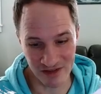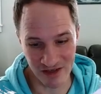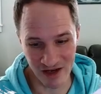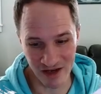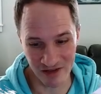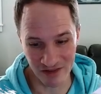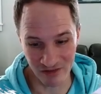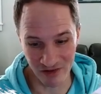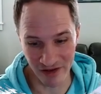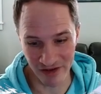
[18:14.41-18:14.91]

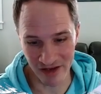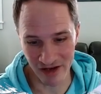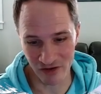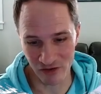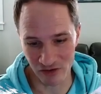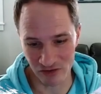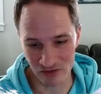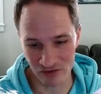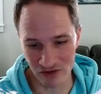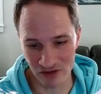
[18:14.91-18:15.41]
I like how
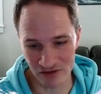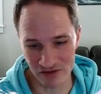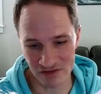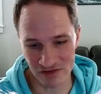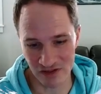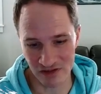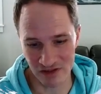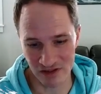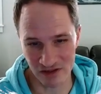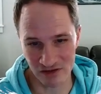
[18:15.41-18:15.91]
it looks.
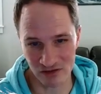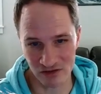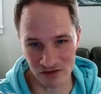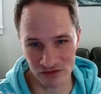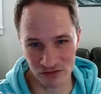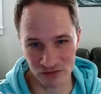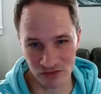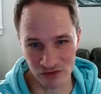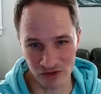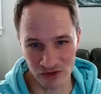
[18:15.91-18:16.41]
I think it
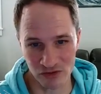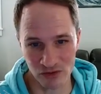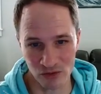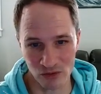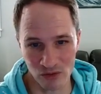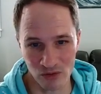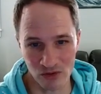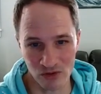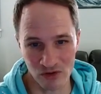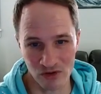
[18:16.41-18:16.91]
looks really
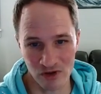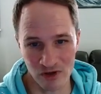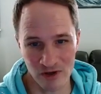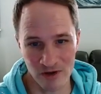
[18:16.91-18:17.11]
cool.